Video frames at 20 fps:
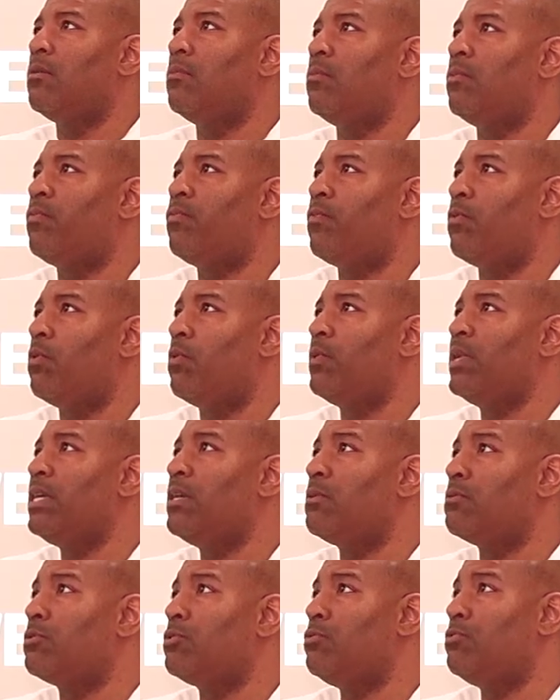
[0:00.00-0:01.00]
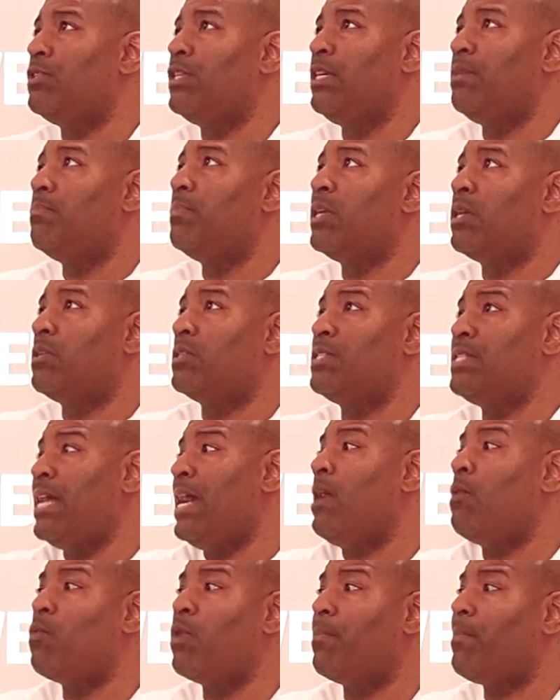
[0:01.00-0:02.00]
Before we go too deep, because
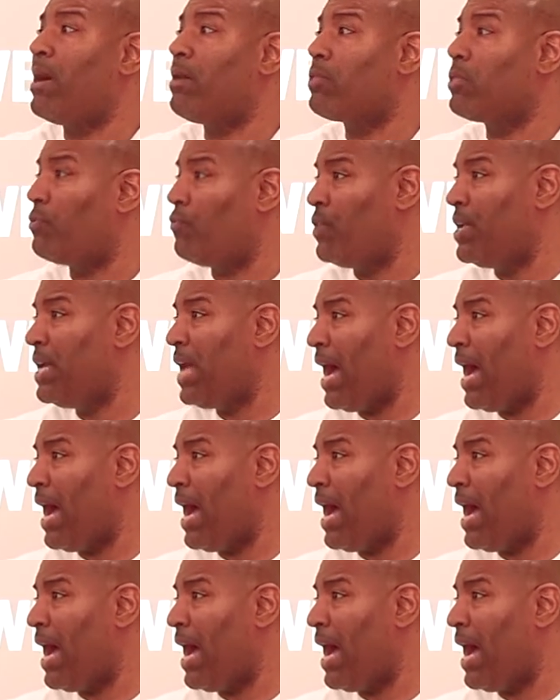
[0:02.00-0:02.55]
now we're about three